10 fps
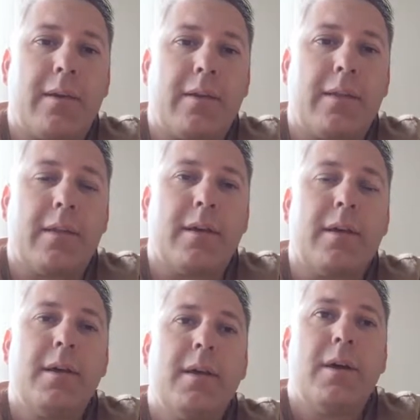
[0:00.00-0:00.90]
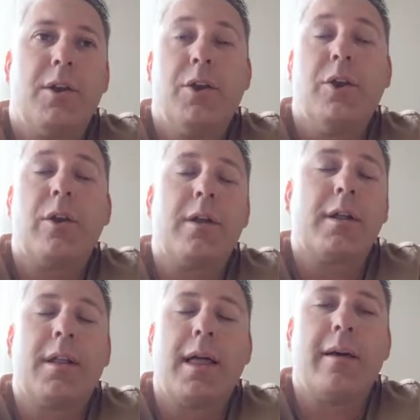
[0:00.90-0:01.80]
into the neural
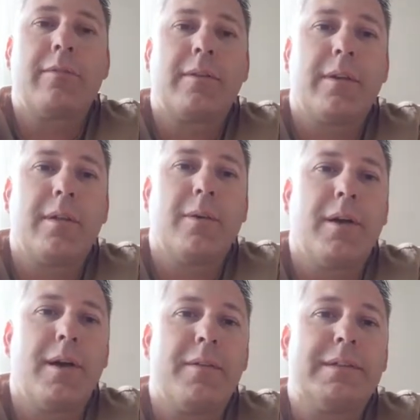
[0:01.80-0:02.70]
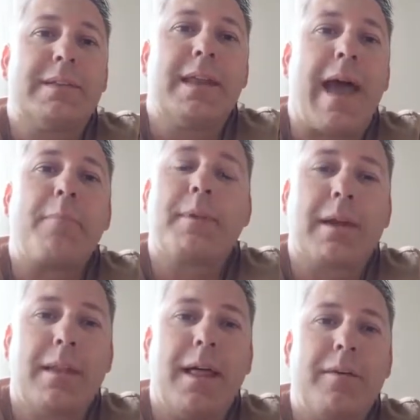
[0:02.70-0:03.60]
cleft, the synaptic
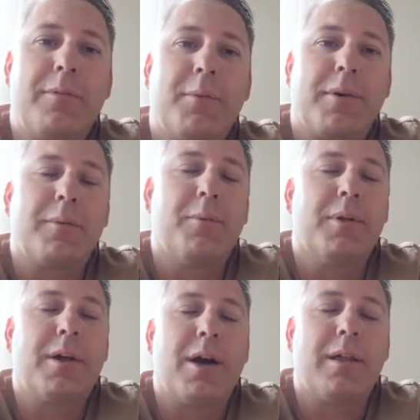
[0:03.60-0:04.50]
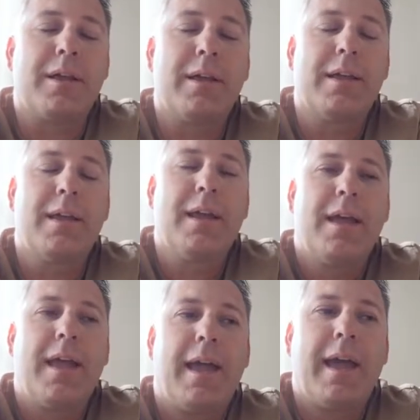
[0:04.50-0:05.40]
cleft, we'll call it.
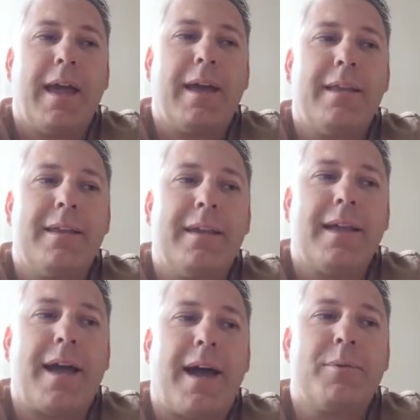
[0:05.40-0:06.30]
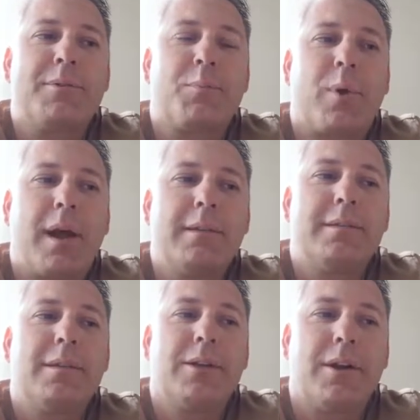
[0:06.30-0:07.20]
And I was surprised
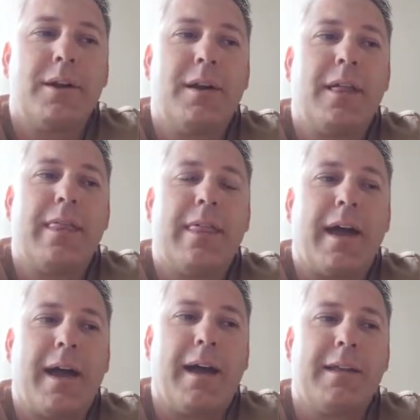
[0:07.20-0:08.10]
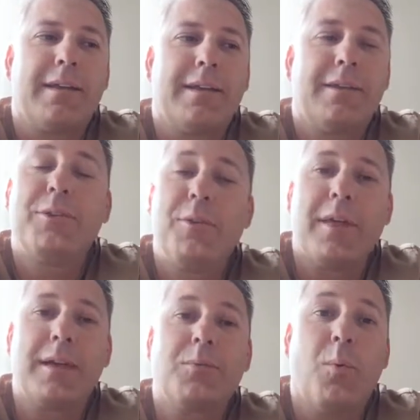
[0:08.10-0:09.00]
to learn that two
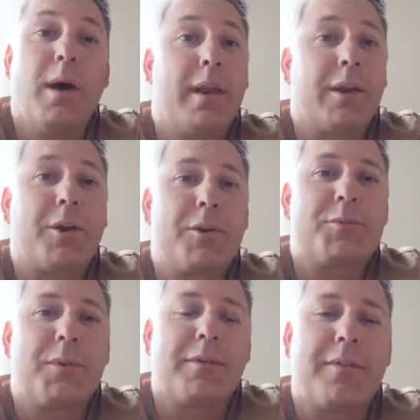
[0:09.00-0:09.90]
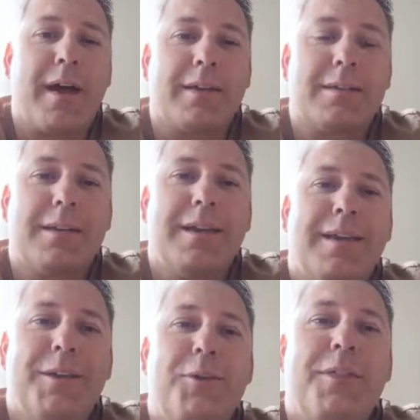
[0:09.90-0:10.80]
things. One, it occurs really fast.
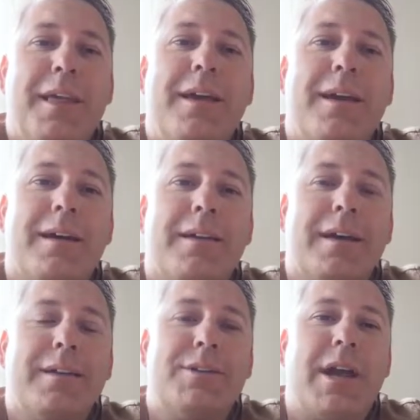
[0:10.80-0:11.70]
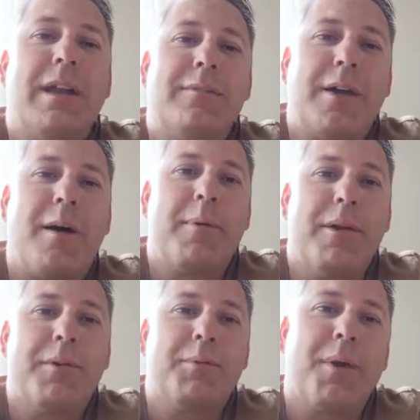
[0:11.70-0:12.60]
You'd think a chain of
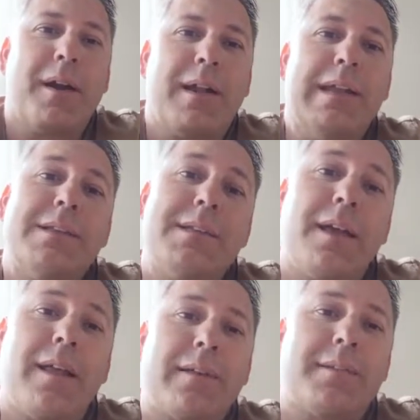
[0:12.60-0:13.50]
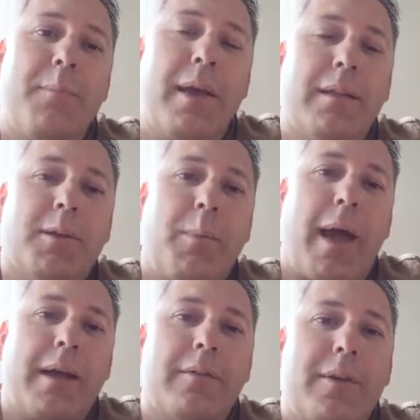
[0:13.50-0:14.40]
dominoes where each cell has to make a little
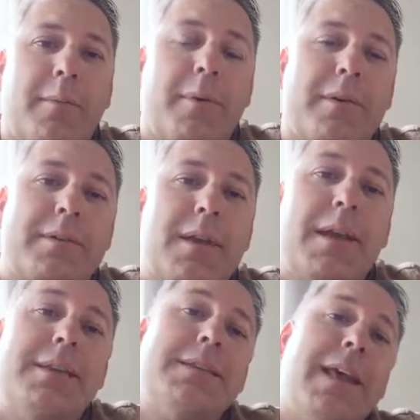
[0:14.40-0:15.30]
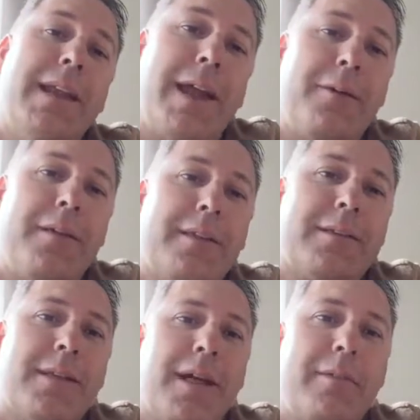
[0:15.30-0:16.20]
packet of chemicals, send it out into this
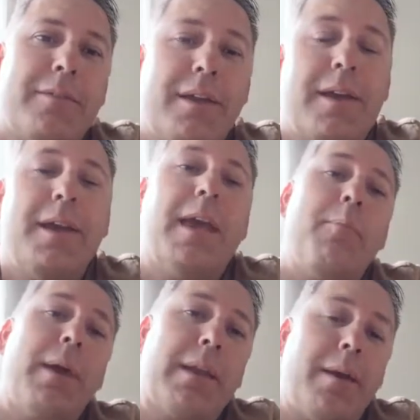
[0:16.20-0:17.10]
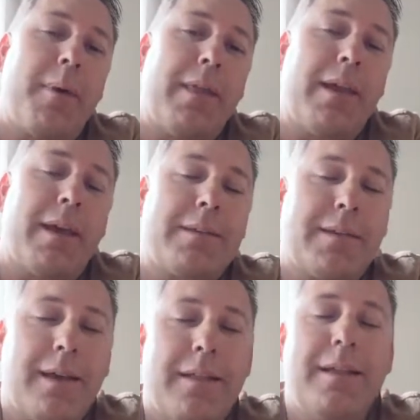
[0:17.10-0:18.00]
cleft, get picked up by the next
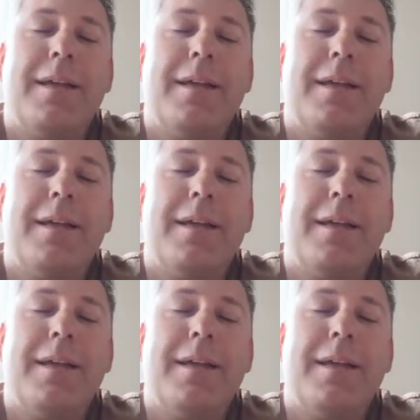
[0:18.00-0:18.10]
cell.